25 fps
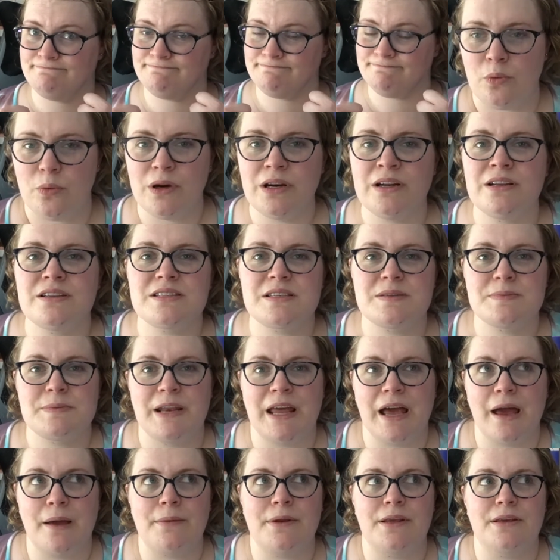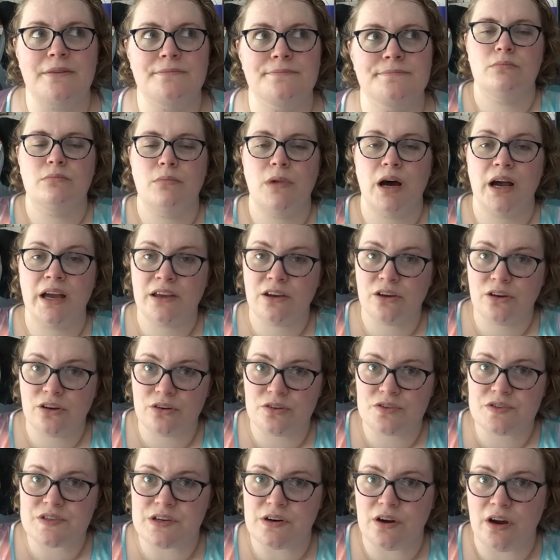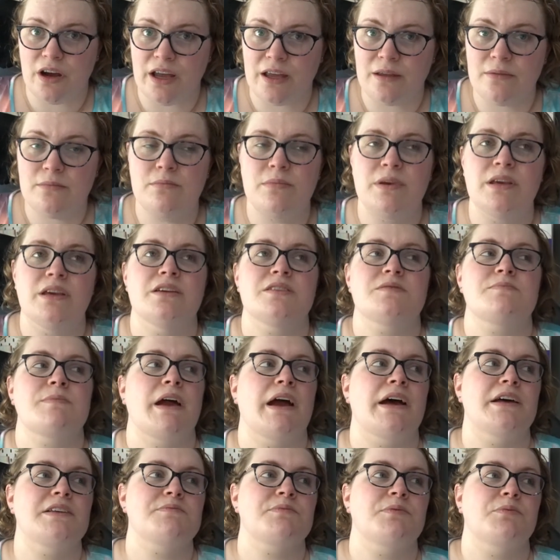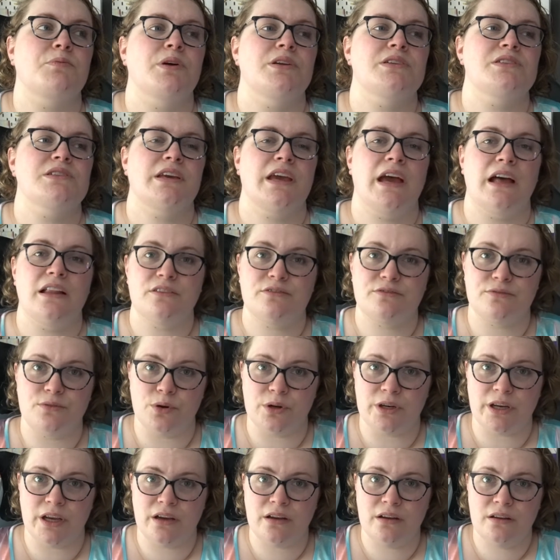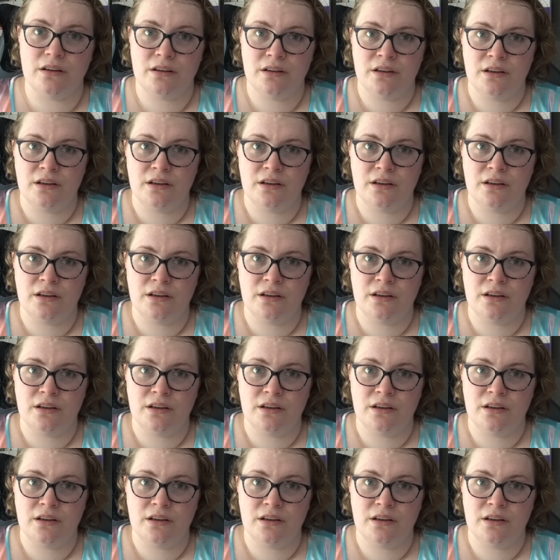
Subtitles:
What else has been happening? My girls and I, because my husband went to California